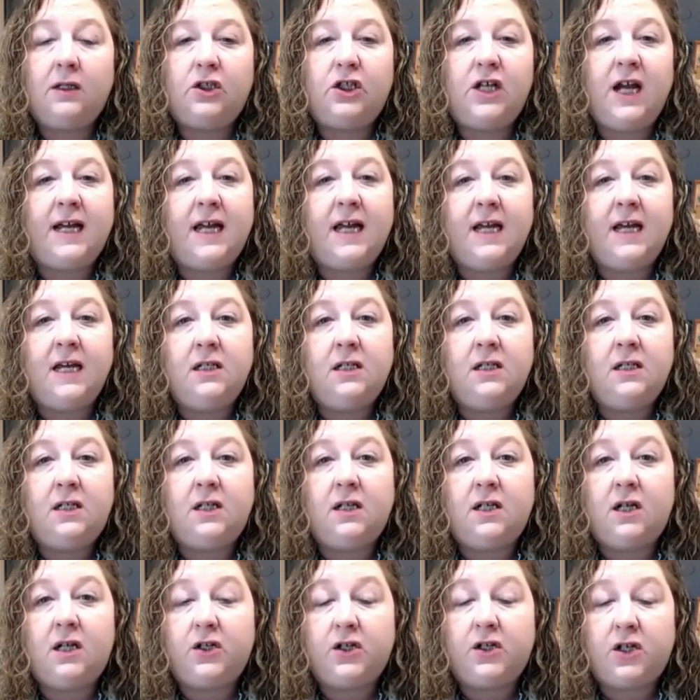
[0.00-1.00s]
check in
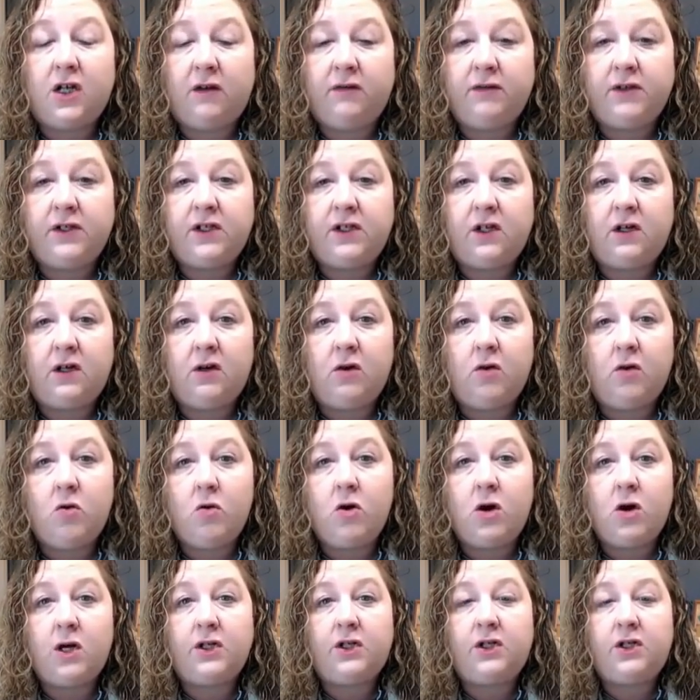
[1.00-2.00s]
to their servicer
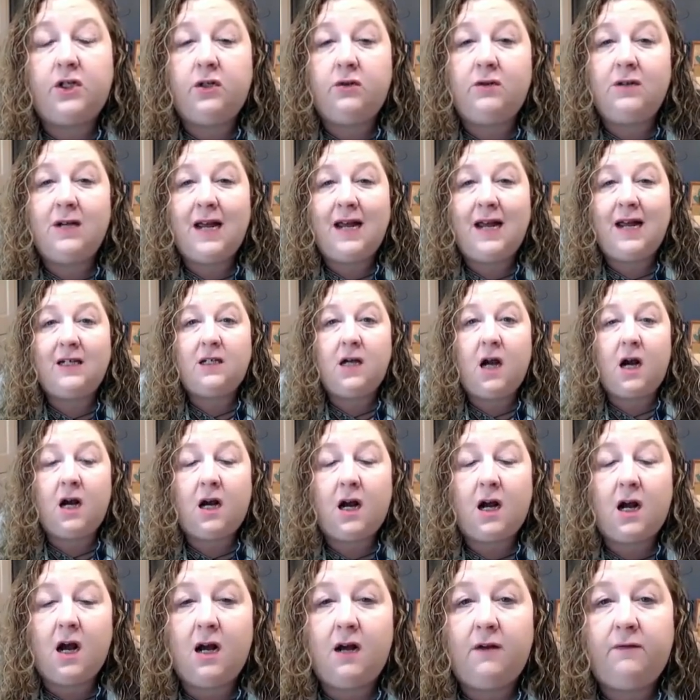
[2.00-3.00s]
or
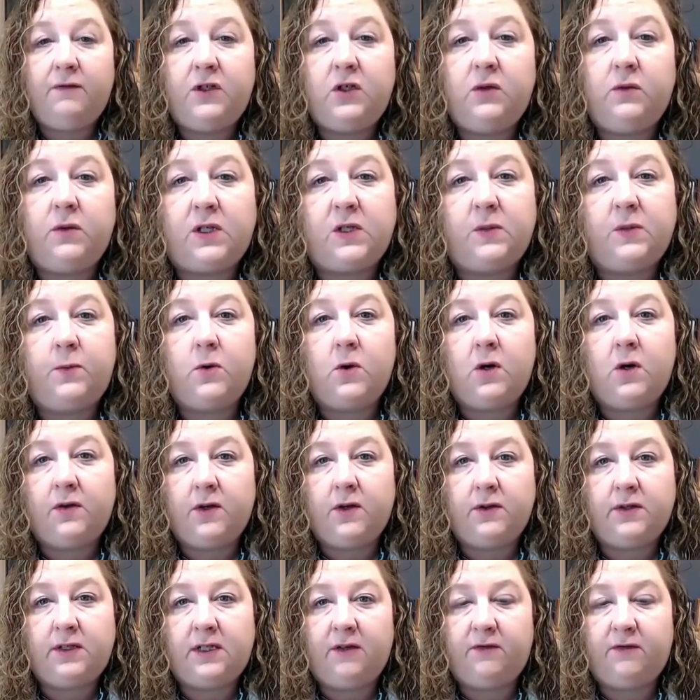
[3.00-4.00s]
studentaid.gov to explore
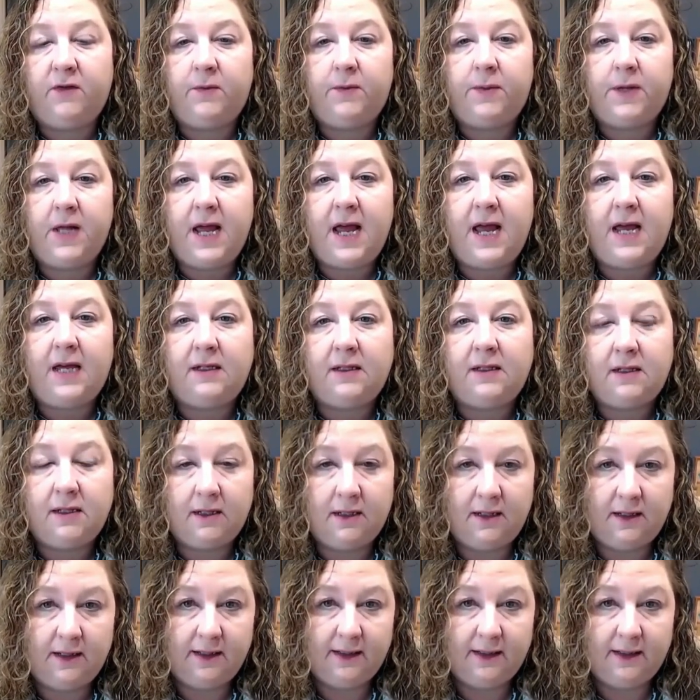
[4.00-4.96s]
those different plans.